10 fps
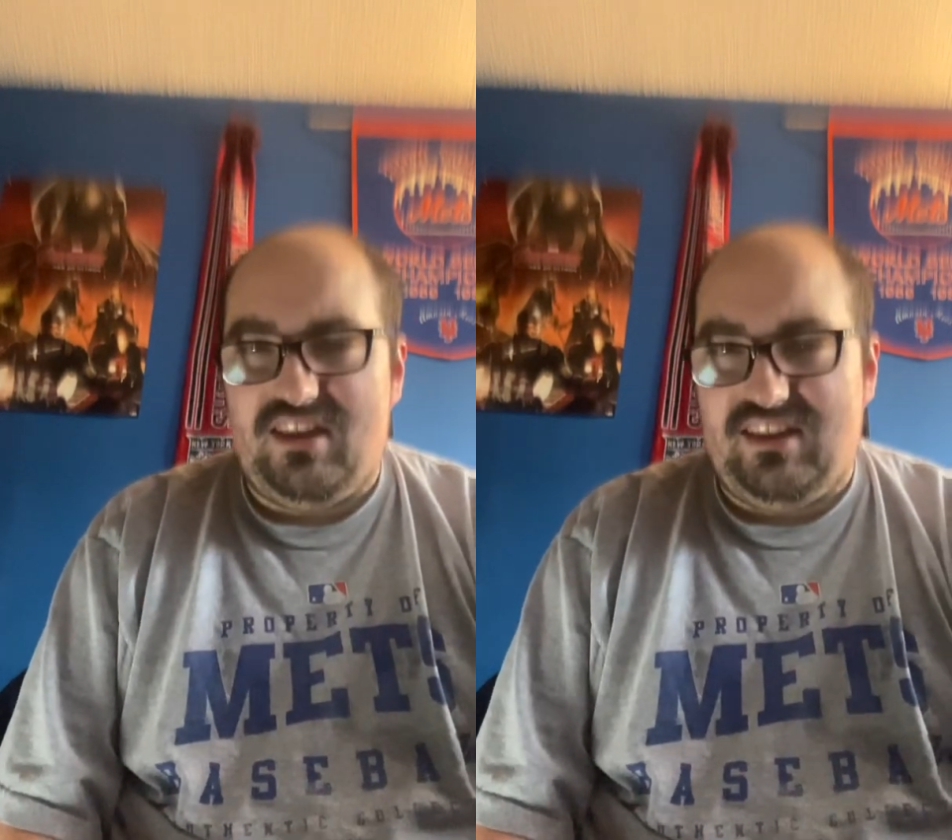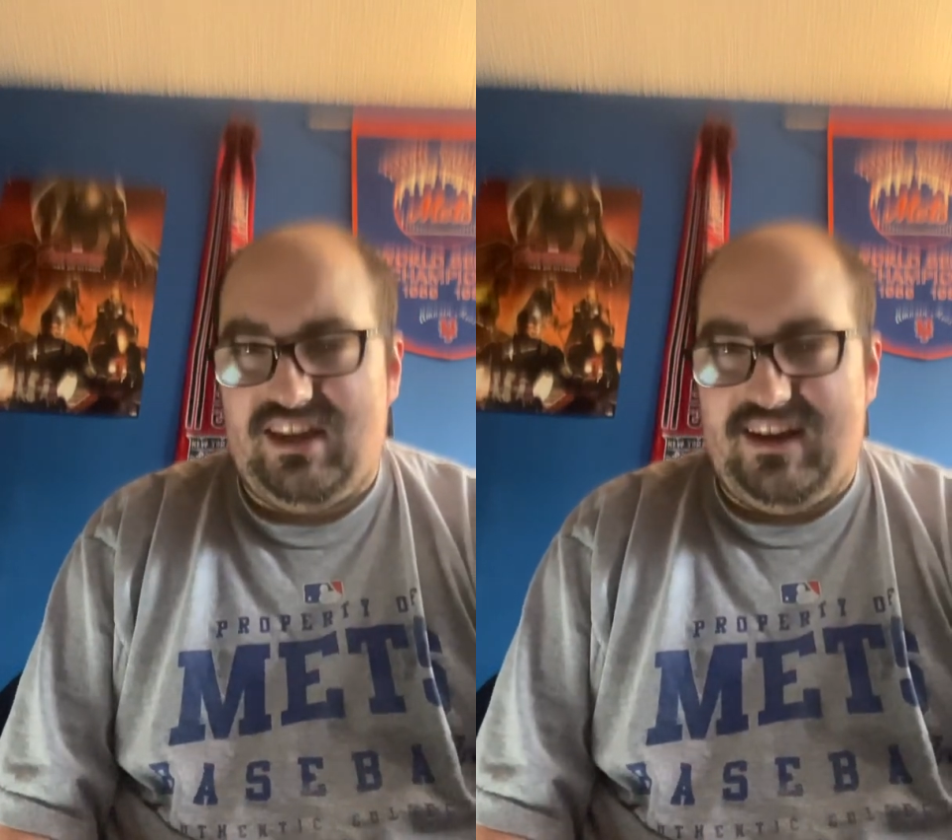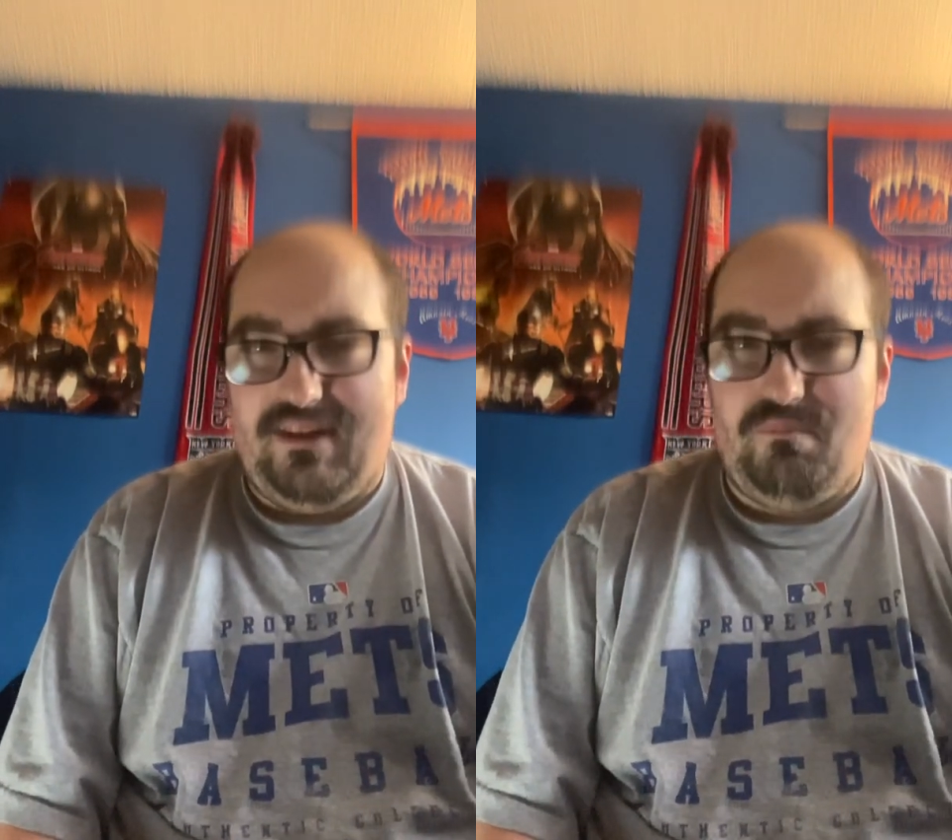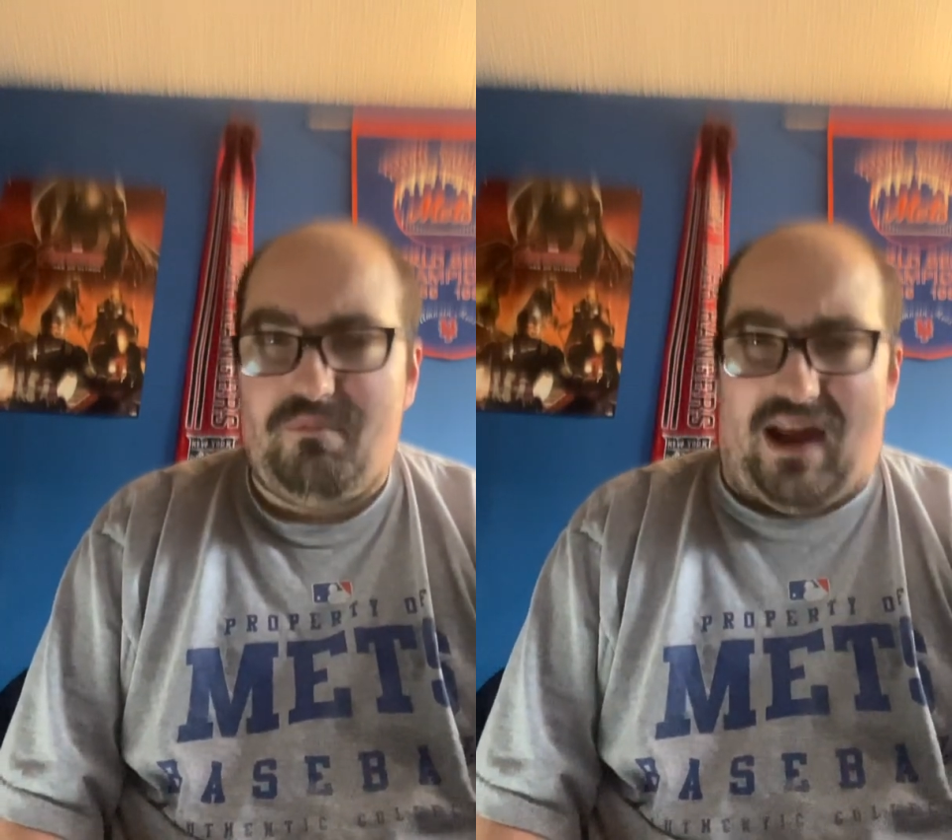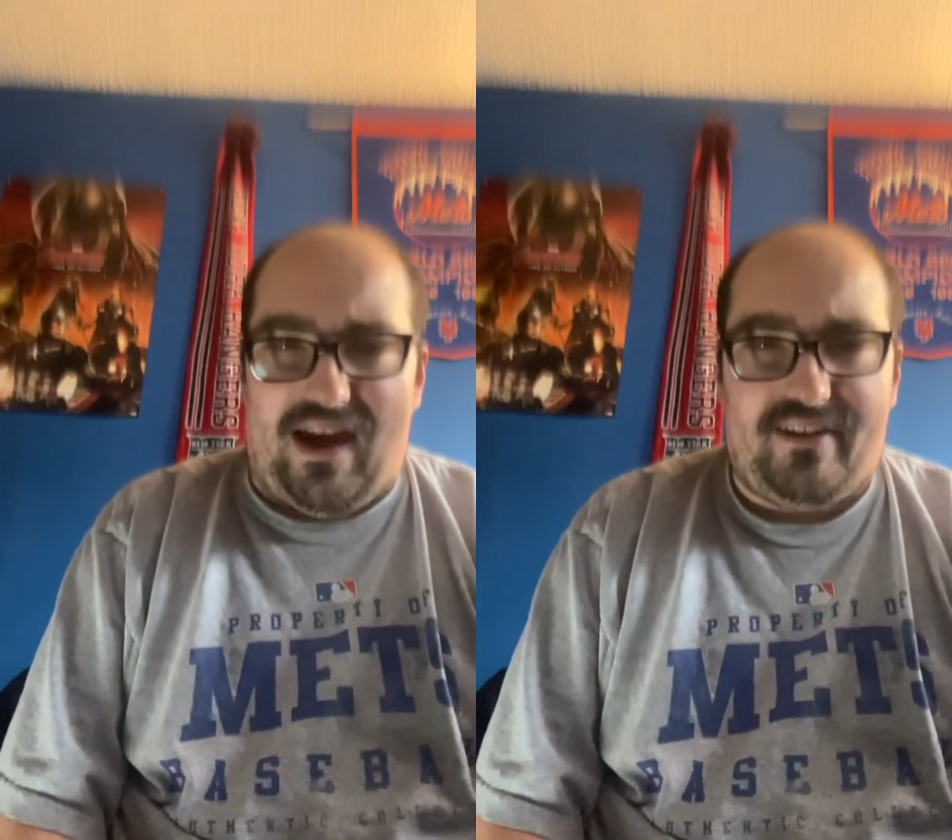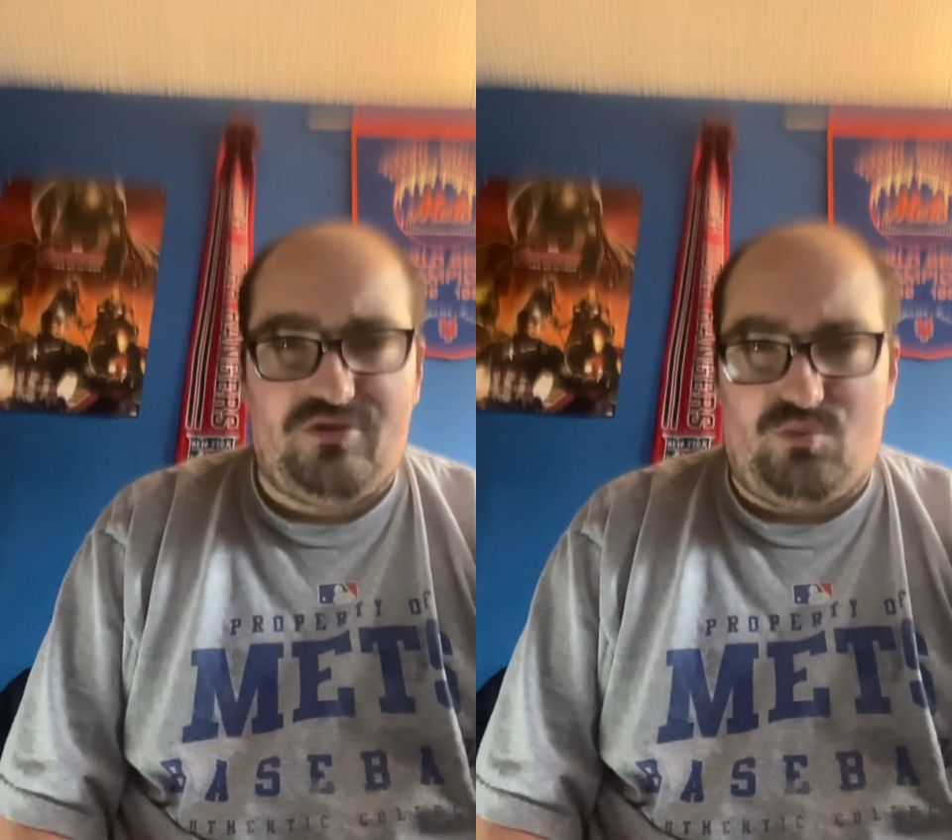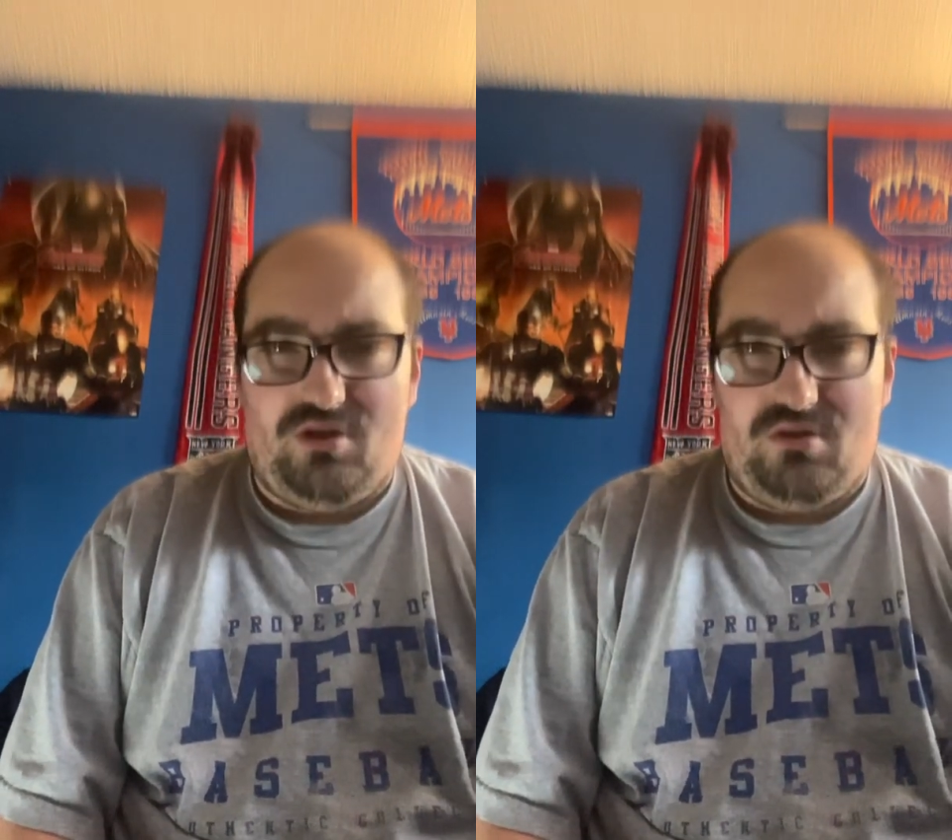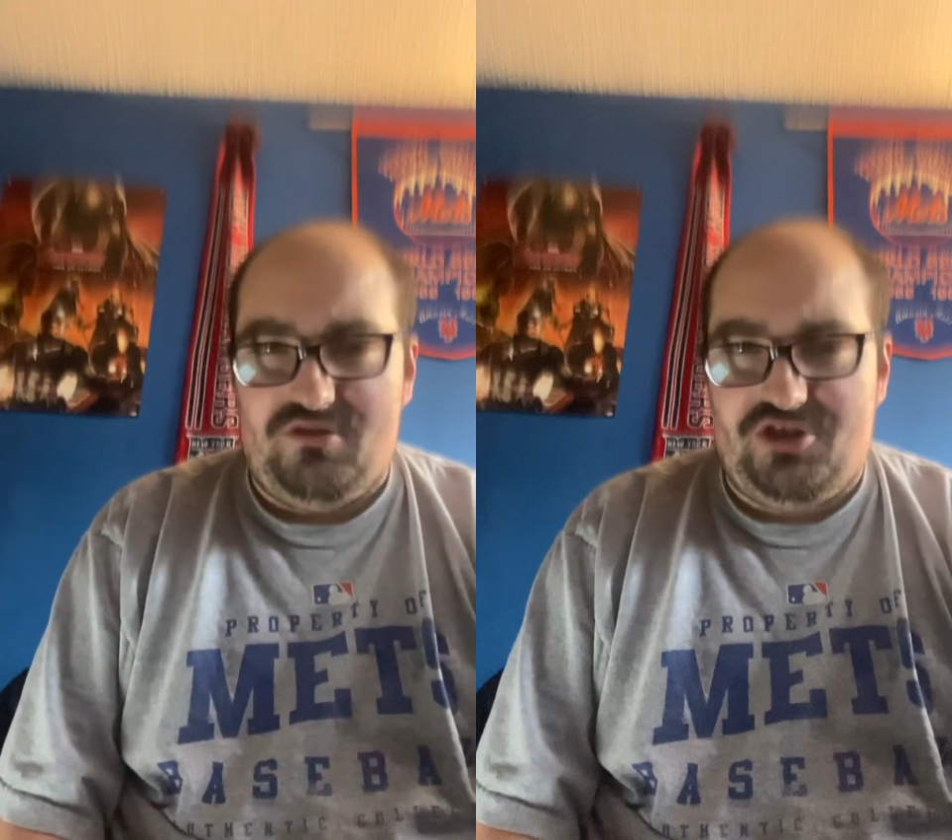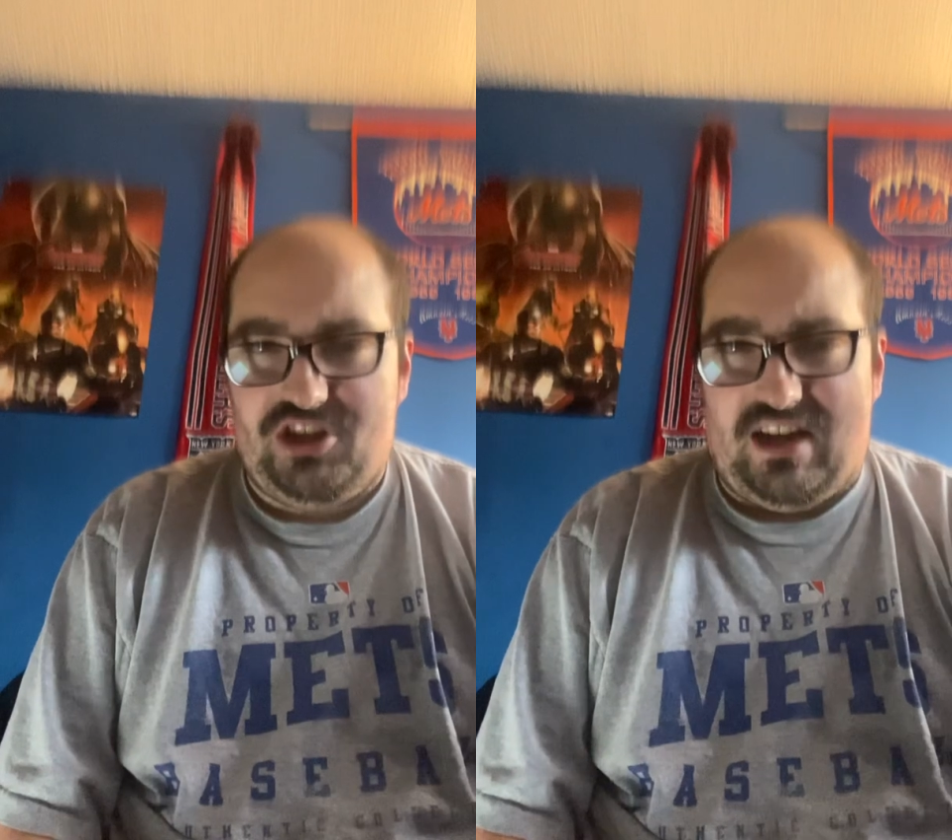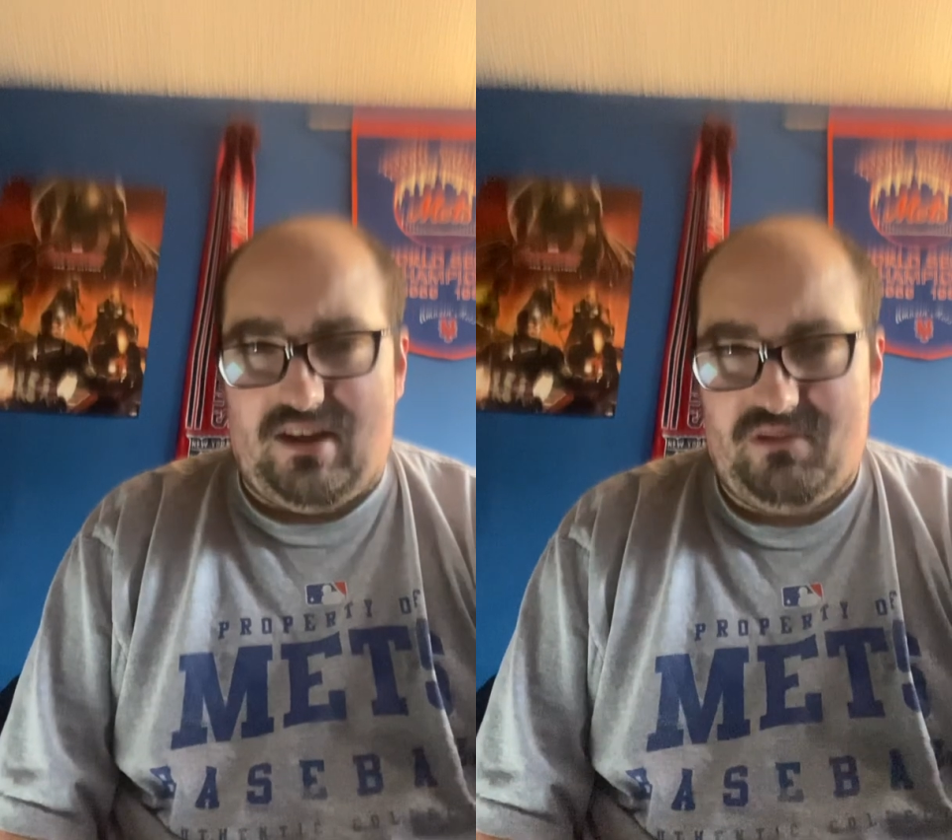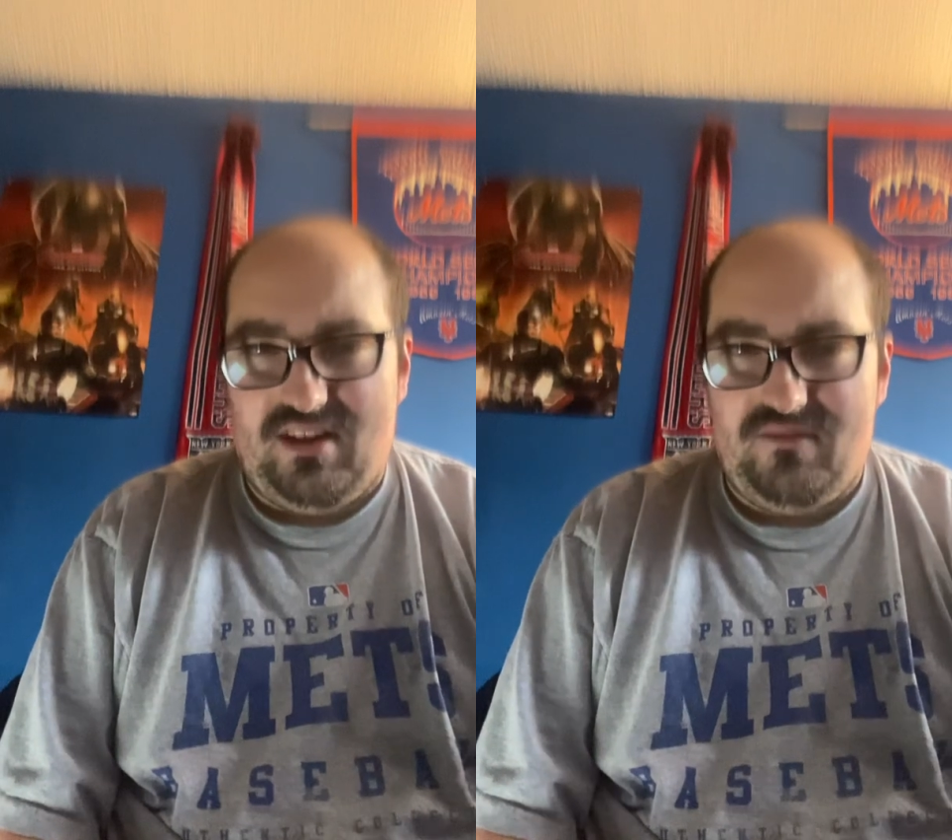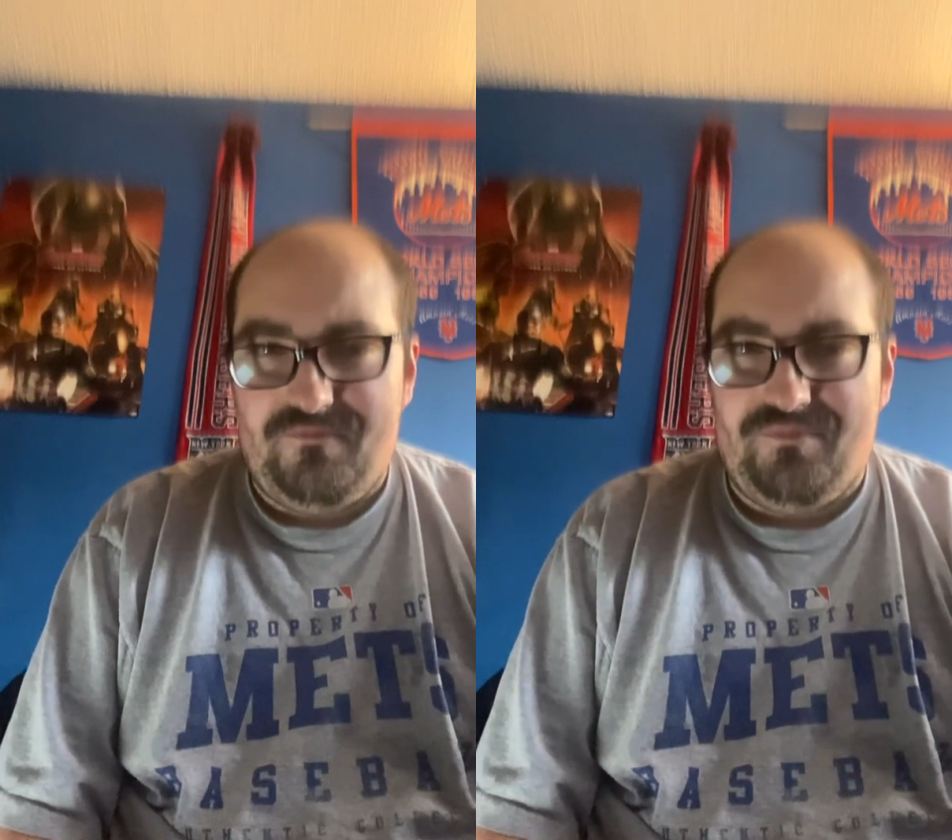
the Impact World Champion,